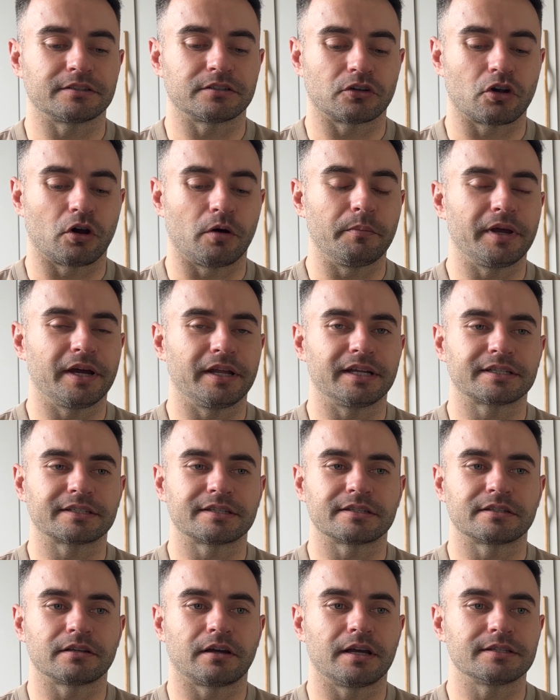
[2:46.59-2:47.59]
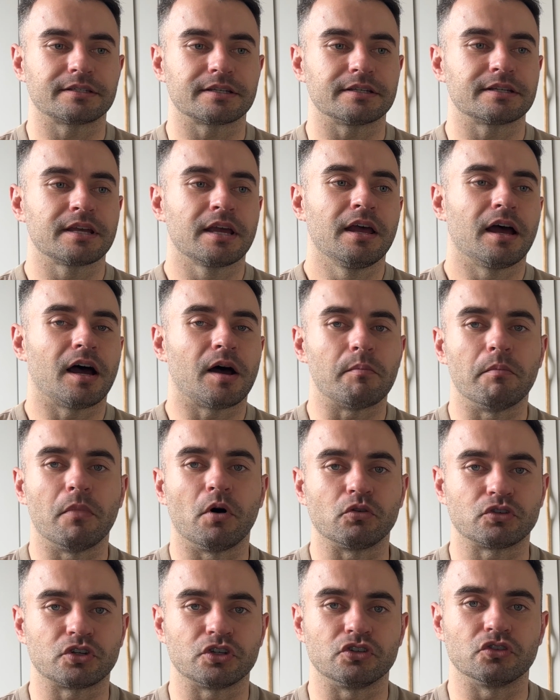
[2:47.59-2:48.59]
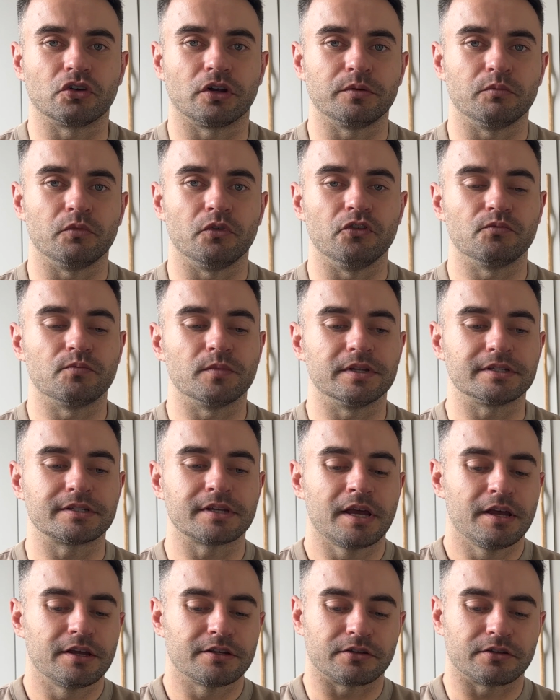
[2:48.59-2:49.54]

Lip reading: So compound exercises are multi-joint movements.